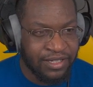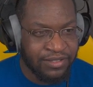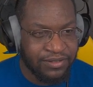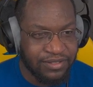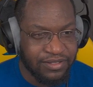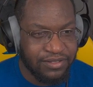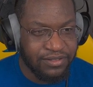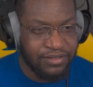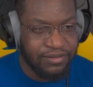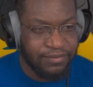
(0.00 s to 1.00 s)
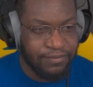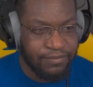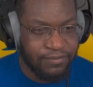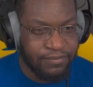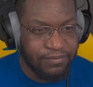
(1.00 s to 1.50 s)
I don't
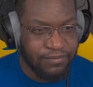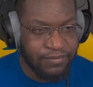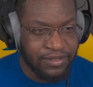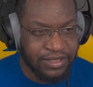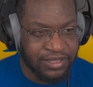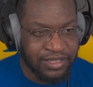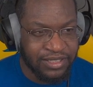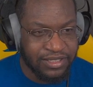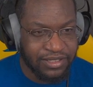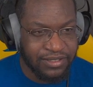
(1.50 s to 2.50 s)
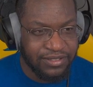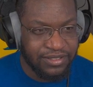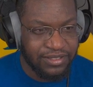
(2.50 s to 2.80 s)
really think so.